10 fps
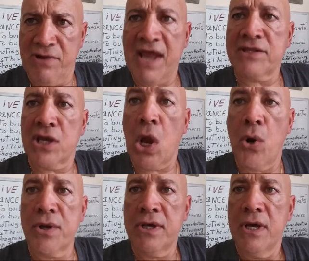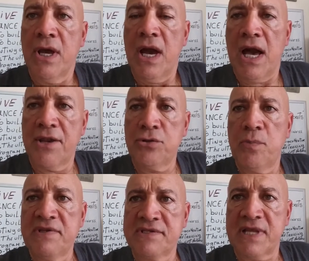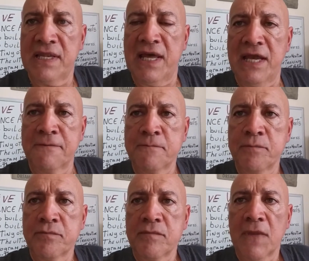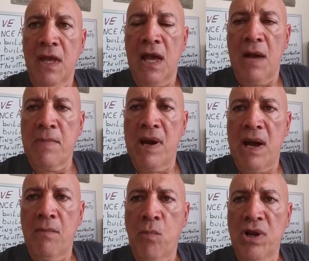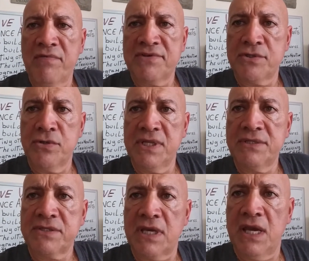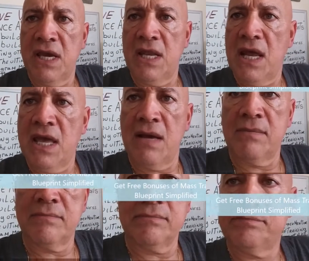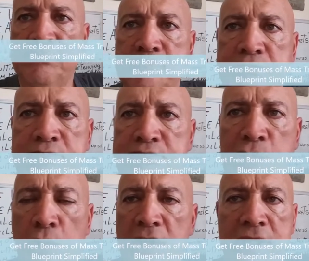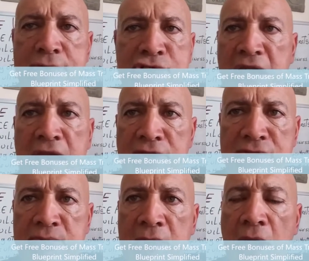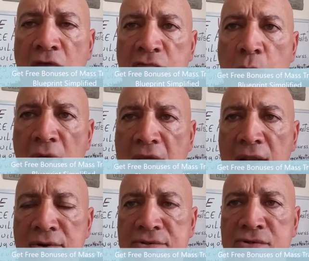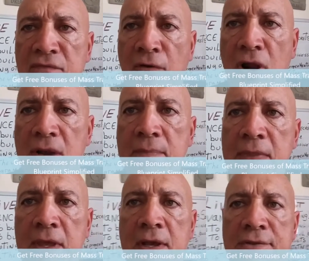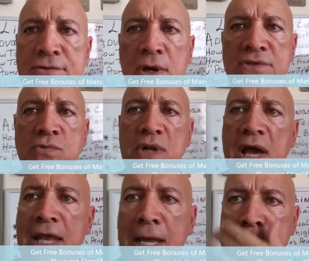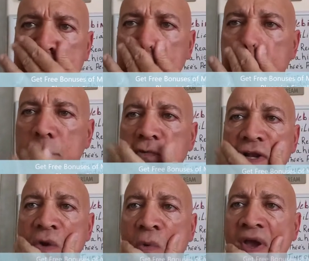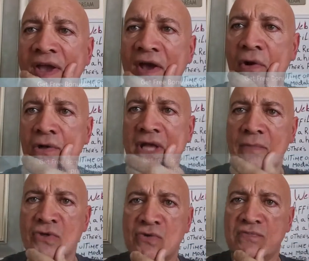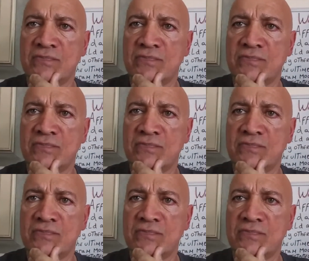cracked the code how to do business online. I'm one of his students, and I am totally changed from what I learned so far. So I just want to highlight this really quick. I know time is